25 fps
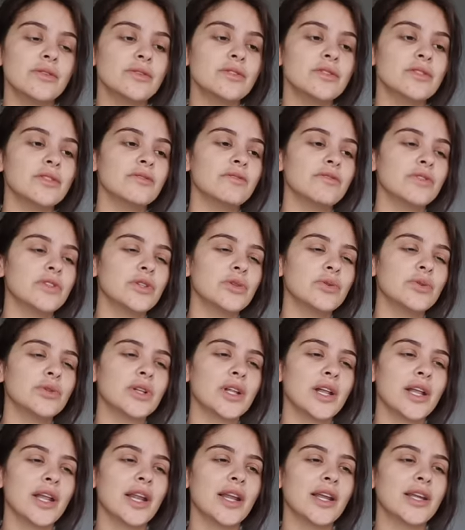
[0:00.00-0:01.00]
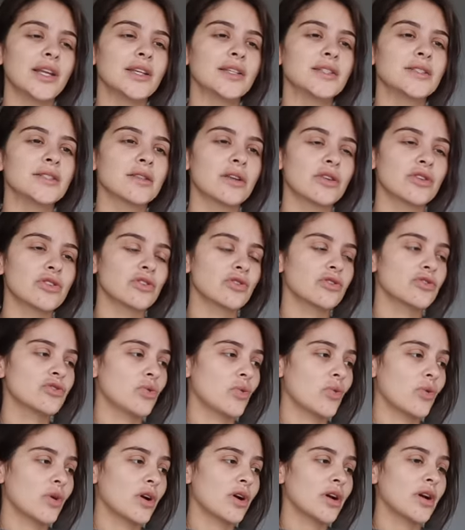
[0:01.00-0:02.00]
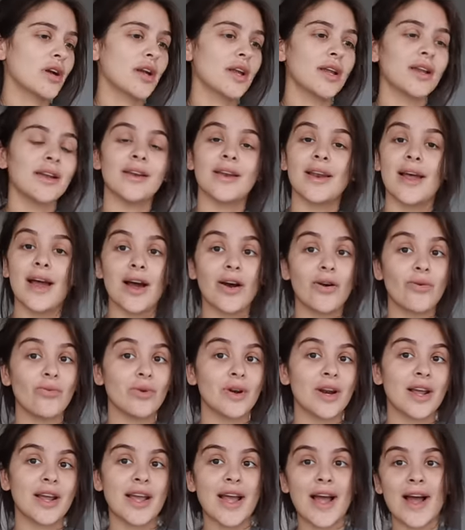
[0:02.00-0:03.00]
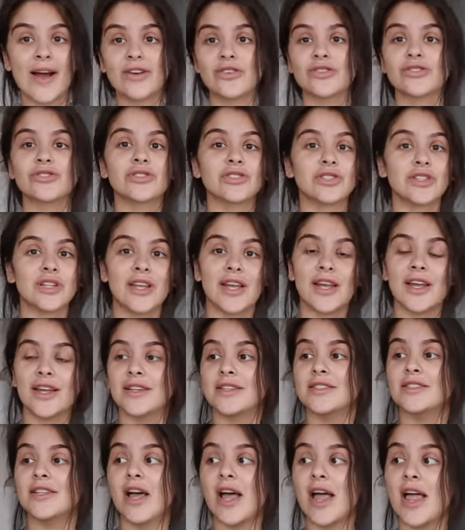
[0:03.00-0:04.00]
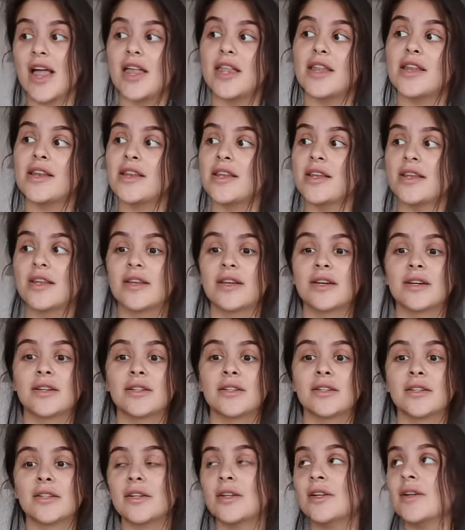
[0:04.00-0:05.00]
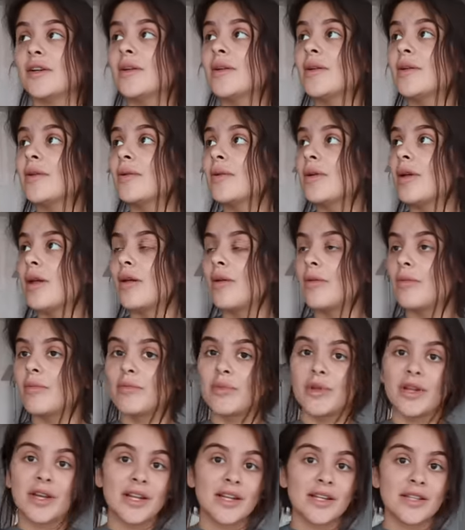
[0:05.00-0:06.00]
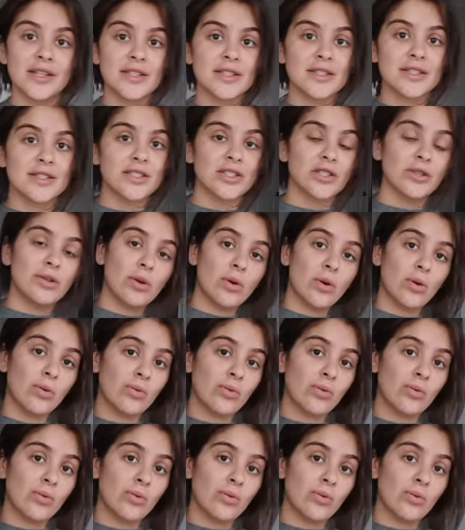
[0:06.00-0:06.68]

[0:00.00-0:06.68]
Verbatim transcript: used to view cleaning as such a chore and now when I actually get 10 minutes to go